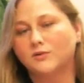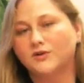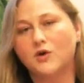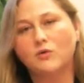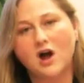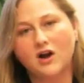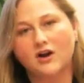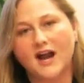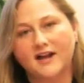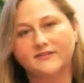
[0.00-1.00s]
will no
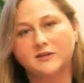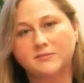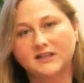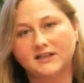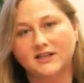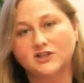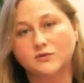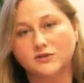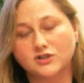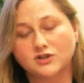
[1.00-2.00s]
longer have the ability
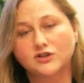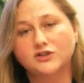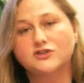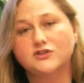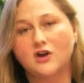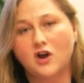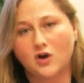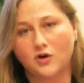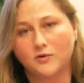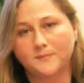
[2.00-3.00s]
to return to the
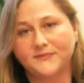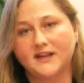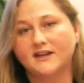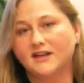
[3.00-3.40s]
home,